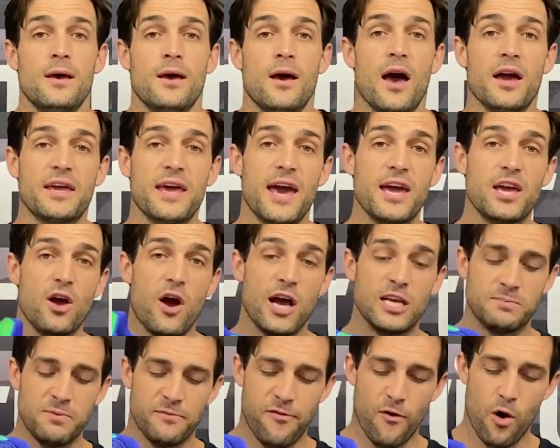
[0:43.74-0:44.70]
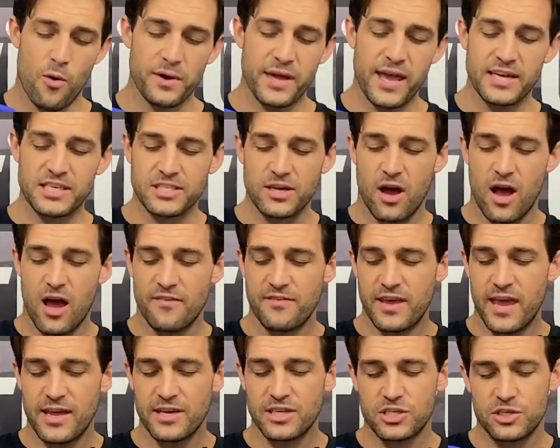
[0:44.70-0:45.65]
Okay guys, before we get
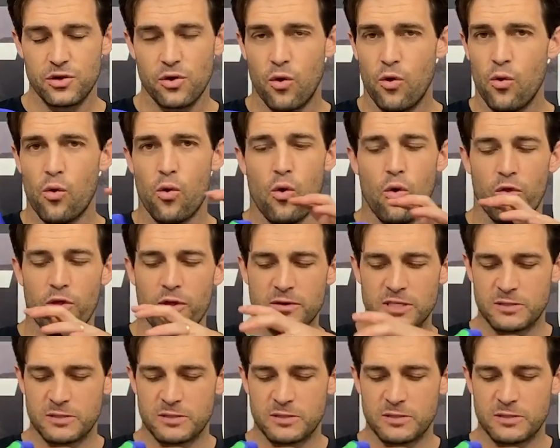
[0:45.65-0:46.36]
diving into all the